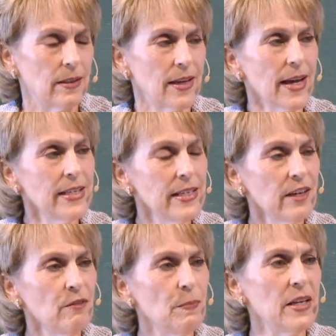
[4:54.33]
The
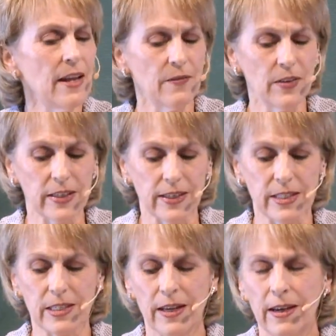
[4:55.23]
idea of
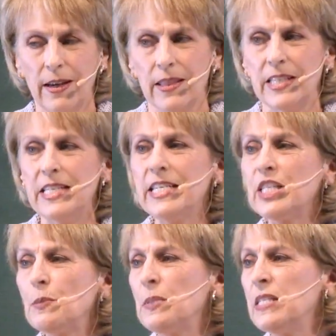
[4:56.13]
benevolence, the
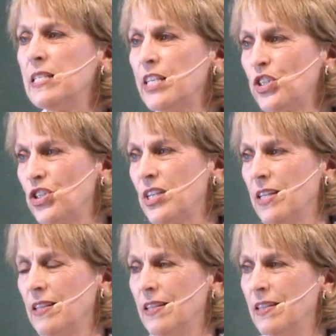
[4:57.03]

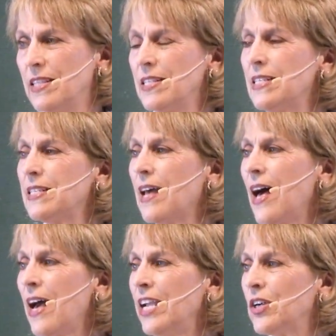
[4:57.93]
disposition, the
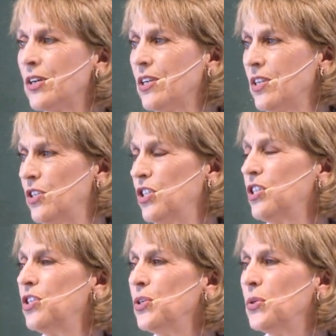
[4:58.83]
desire to
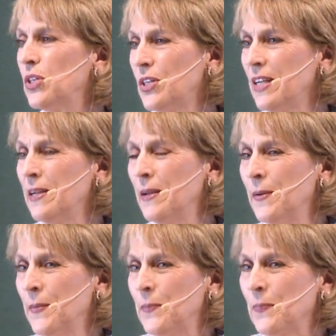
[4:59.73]
do good.
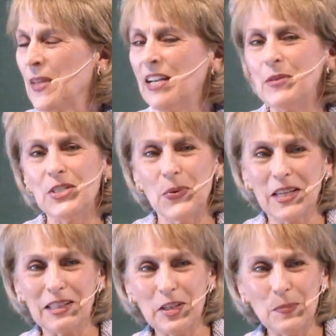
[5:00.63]
And I was doing
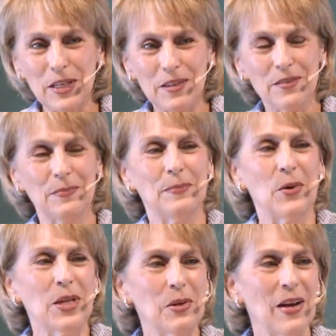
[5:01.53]
a little bit of
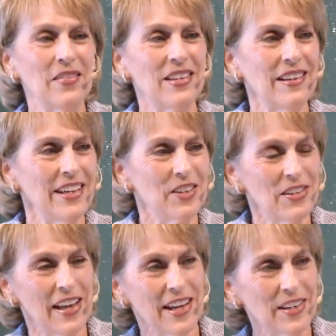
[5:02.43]
poking around the
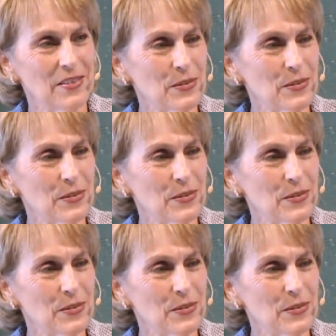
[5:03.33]
internet and